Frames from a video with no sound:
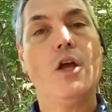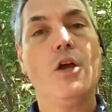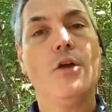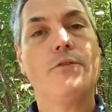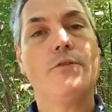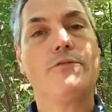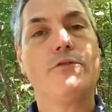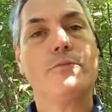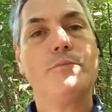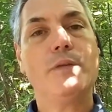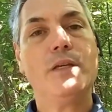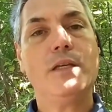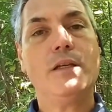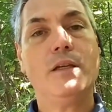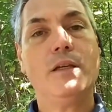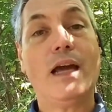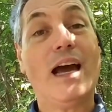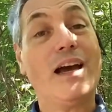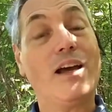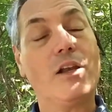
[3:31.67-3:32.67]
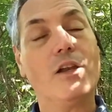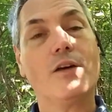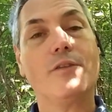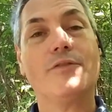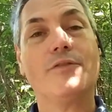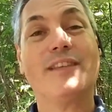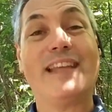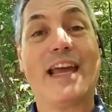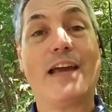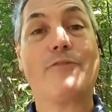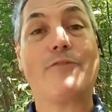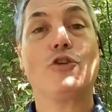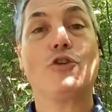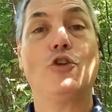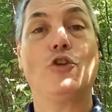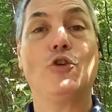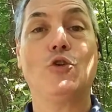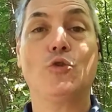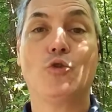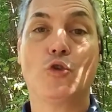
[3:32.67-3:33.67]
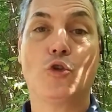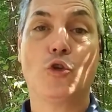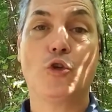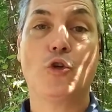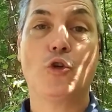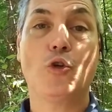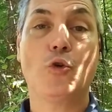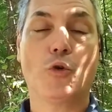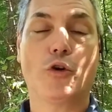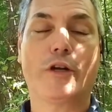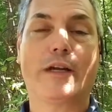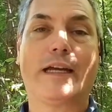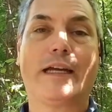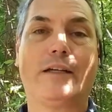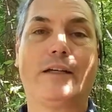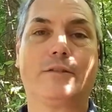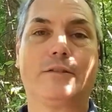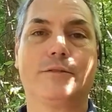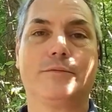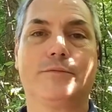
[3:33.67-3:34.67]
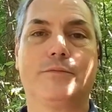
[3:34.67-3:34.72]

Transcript: For me, I love the afternoon to work out.